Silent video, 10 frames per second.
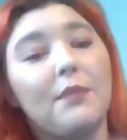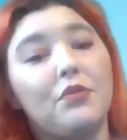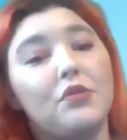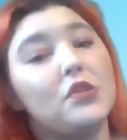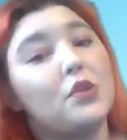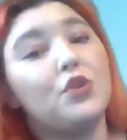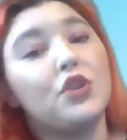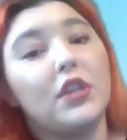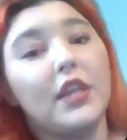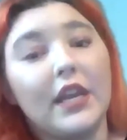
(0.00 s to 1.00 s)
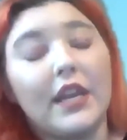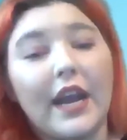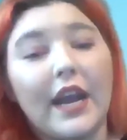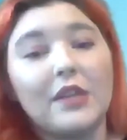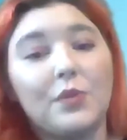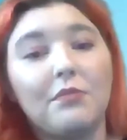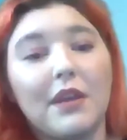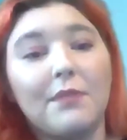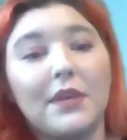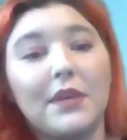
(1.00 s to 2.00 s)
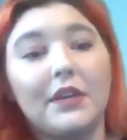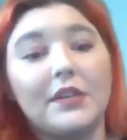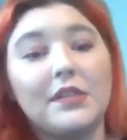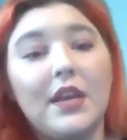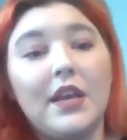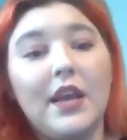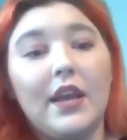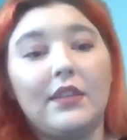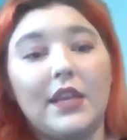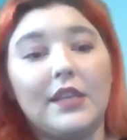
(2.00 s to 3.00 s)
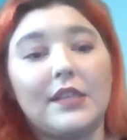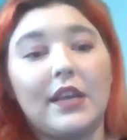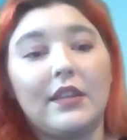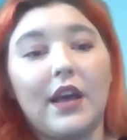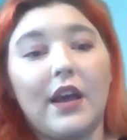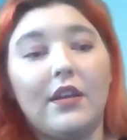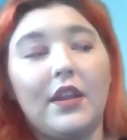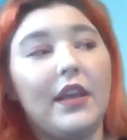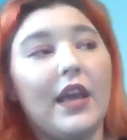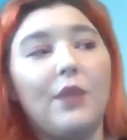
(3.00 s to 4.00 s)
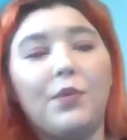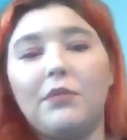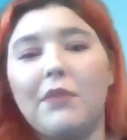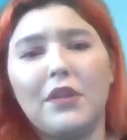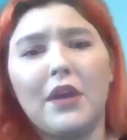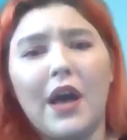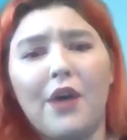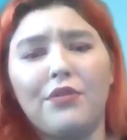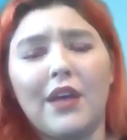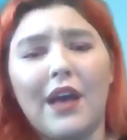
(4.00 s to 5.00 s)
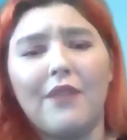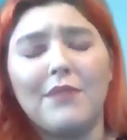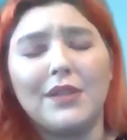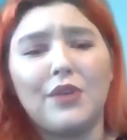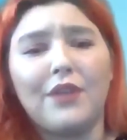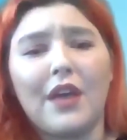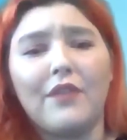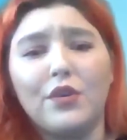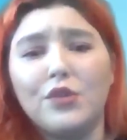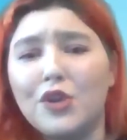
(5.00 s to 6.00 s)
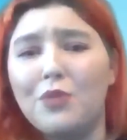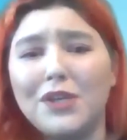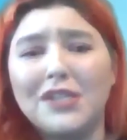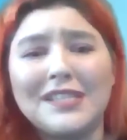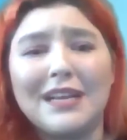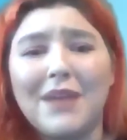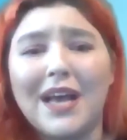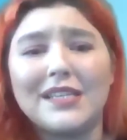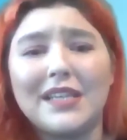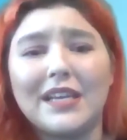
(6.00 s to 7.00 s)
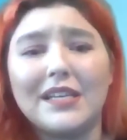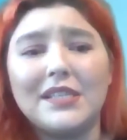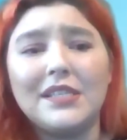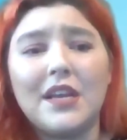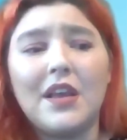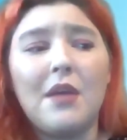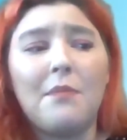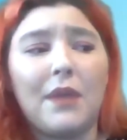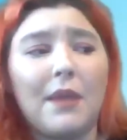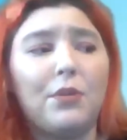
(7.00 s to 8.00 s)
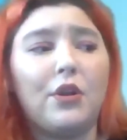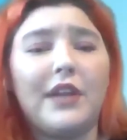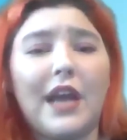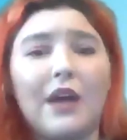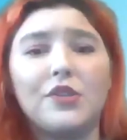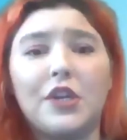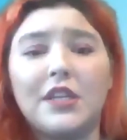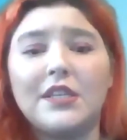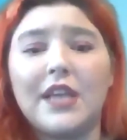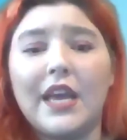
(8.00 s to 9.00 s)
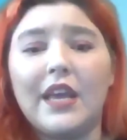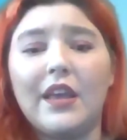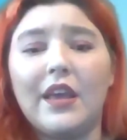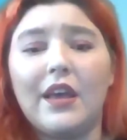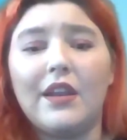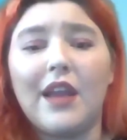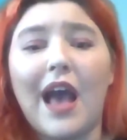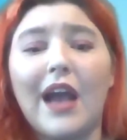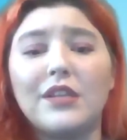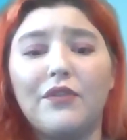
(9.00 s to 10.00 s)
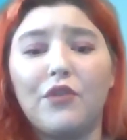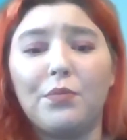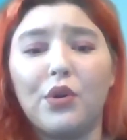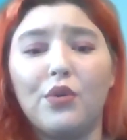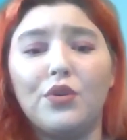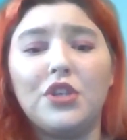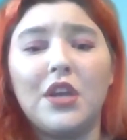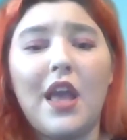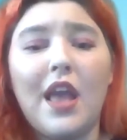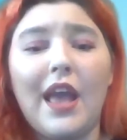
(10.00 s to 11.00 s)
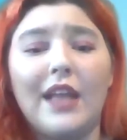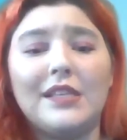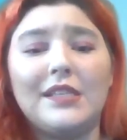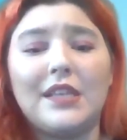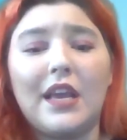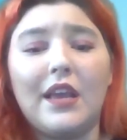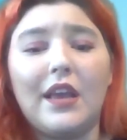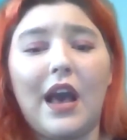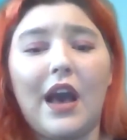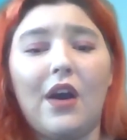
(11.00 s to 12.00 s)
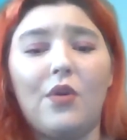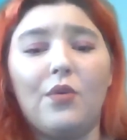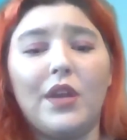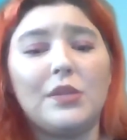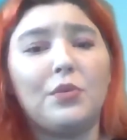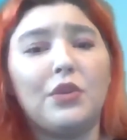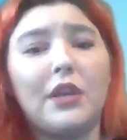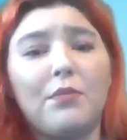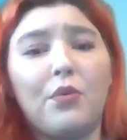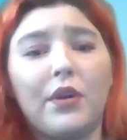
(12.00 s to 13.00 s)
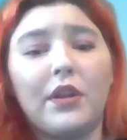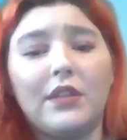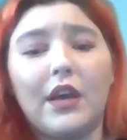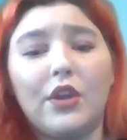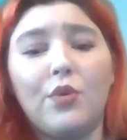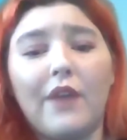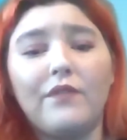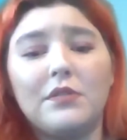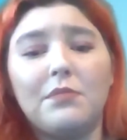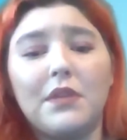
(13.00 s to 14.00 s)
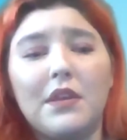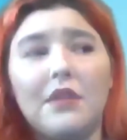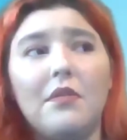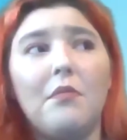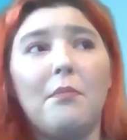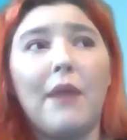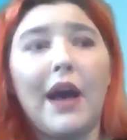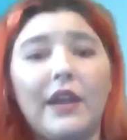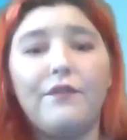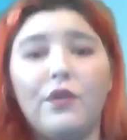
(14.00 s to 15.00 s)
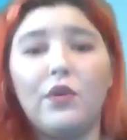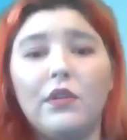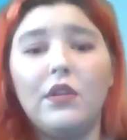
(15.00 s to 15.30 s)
to socially connect with my peers and things like that. And again, with mental health having so much stigma as it is, people are now starting to take an active approach and saying how it's really important that you have to be mindful